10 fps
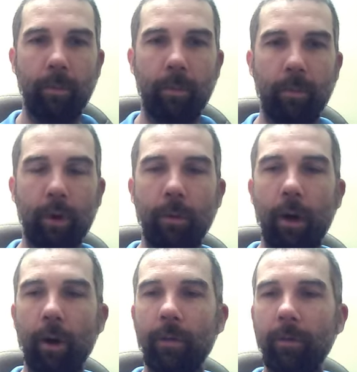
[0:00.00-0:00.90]
pretty
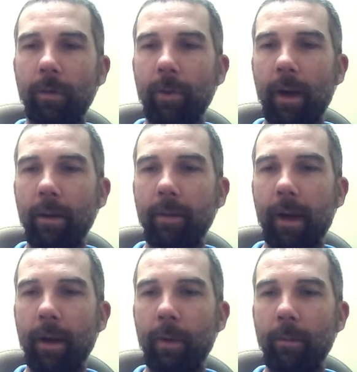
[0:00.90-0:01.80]
relevant from time to
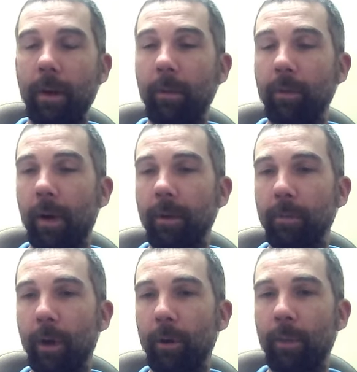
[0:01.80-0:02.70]
time. Eminem talks
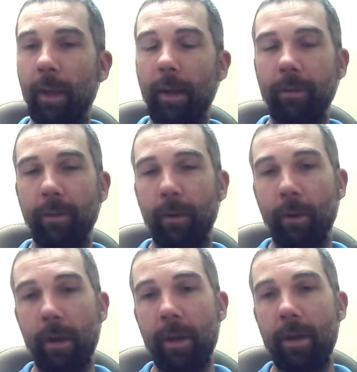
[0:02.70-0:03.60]
about him and that, so
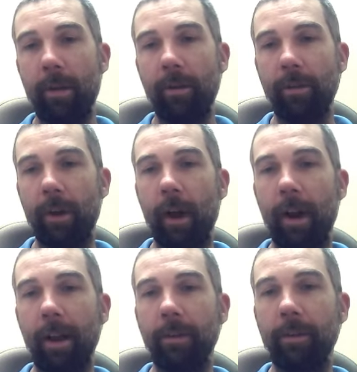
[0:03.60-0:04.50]
Sadat
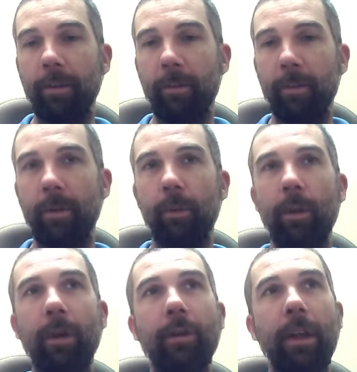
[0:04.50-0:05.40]
X to be
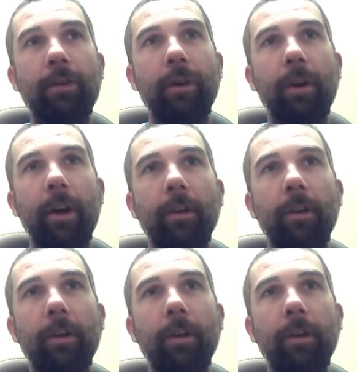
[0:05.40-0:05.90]
your teacher and to